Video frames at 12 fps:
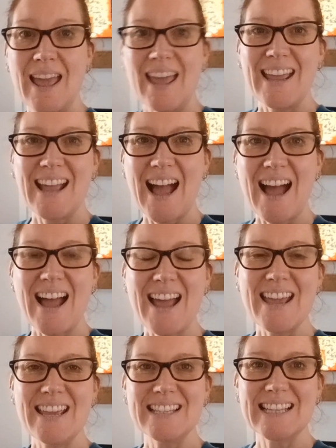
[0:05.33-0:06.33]
Hey
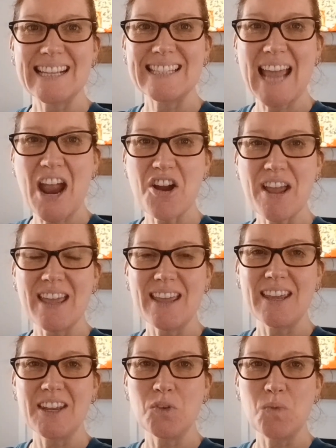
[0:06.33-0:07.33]
guys, it's
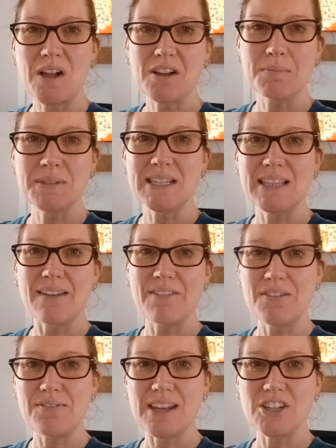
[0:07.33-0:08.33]
Erin. Welcome to Love
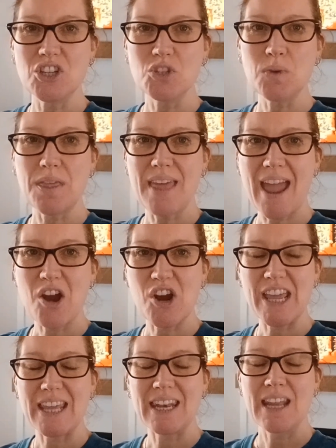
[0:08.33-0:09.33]
and Veggies with
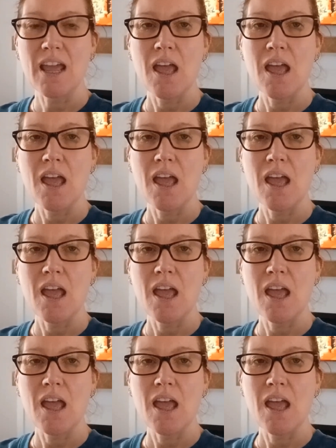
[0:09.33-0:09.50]
Erin.